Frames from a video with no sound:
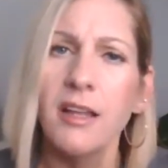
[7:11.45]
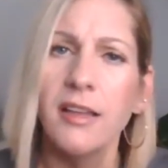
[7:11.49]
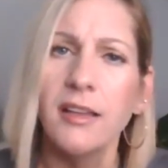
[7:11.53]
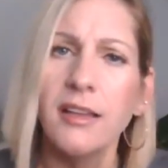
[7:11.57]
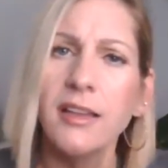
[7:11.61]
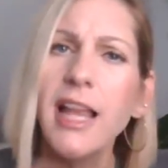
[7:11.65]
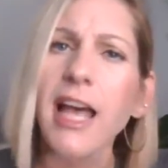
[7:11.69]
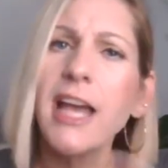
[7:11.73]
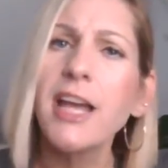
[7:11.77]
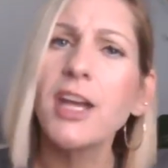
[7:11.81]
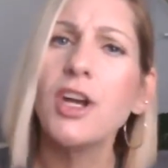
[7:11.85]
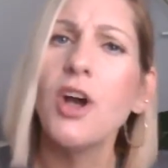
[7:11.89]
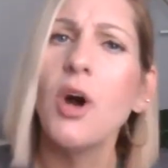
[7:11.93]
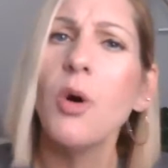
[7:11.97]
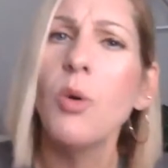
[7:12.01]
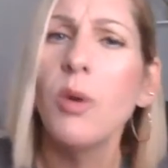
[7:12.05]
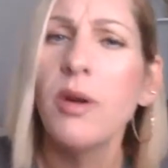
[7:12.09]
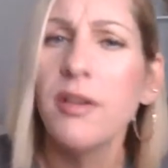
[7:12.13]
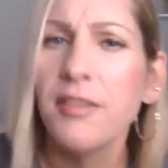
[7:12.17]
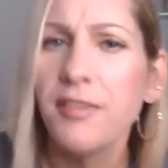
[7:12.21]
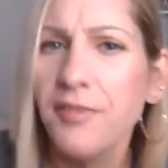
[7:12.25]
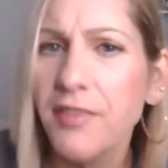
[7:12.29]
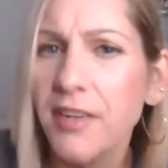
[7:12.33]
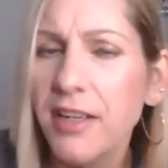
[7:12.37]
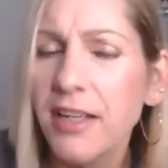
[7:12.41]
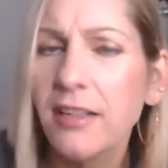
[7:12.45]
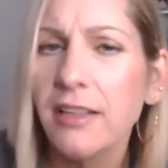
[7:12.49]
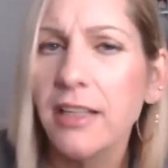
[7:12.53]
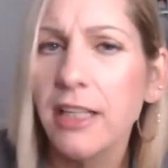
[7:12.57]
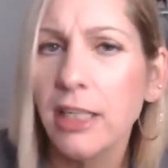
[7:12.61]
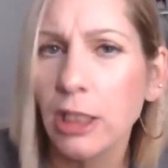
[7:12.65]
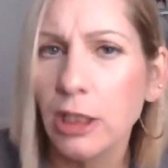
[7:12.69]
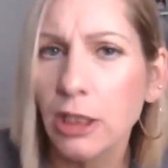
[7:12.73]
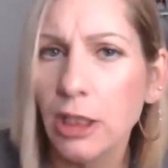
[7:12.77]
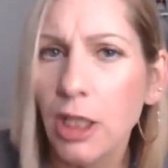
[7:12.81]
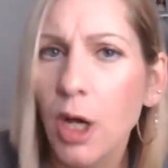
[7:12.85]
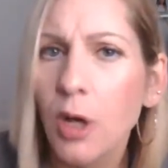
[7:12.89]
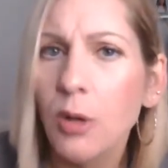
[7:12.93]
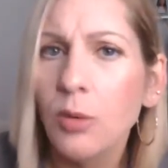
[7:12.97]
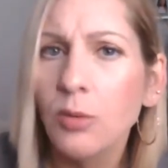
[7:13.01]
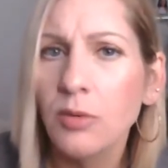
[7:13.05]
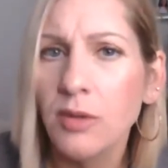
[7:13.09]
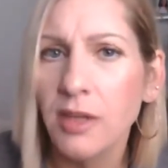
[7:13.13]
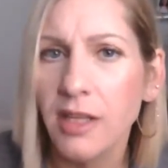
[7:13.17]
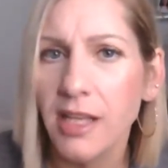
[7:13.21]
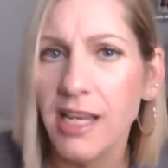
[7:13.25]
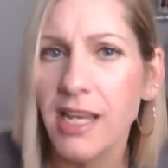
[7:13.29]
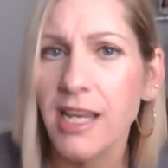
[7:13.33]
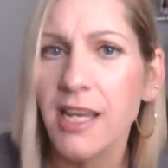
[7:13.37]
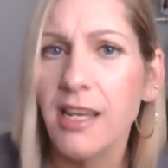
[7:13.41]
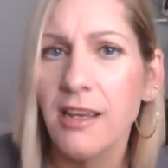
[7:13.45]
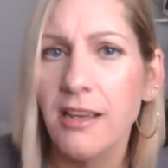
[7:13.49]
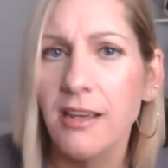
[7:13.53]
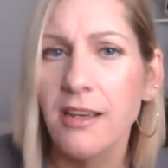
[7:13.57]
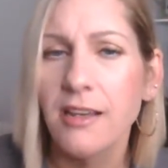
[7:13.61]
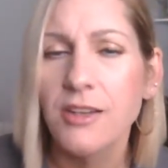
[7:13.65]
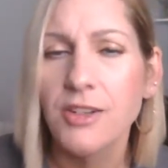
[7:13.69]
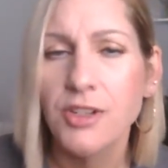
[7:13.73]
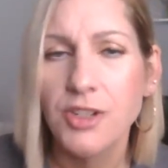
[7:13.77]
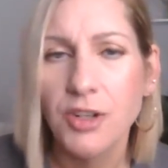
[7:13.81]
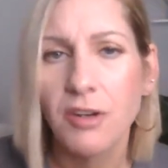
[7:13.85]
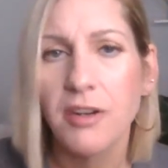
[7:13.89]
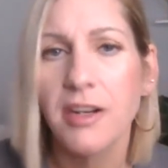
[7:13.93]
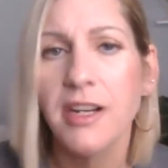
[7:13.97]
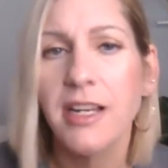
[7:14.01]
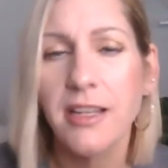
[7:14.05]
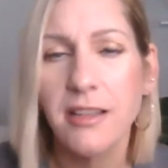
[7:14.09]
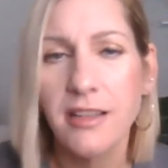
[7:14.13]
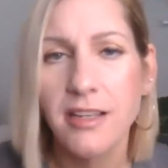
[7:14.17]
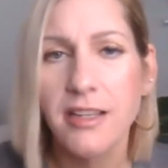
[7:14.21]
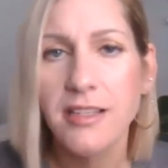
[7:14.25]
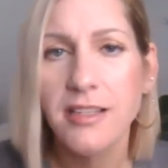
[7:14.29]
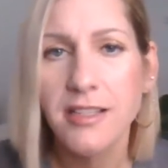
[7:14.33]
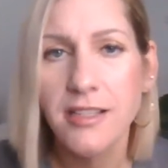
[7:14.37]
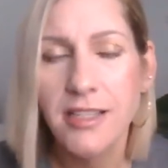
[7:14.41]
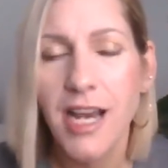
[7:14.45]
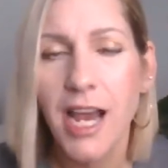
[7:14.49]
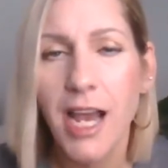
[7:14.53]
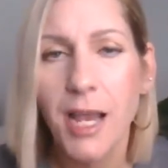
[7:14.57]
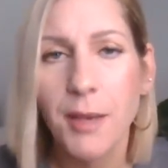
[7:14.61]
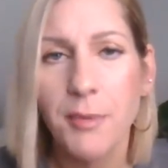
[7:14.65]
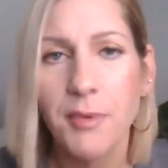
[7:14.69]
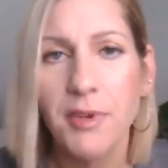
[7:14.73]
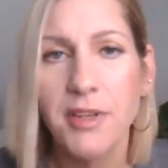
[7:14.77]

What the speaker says: let go of feeling lonely during this time,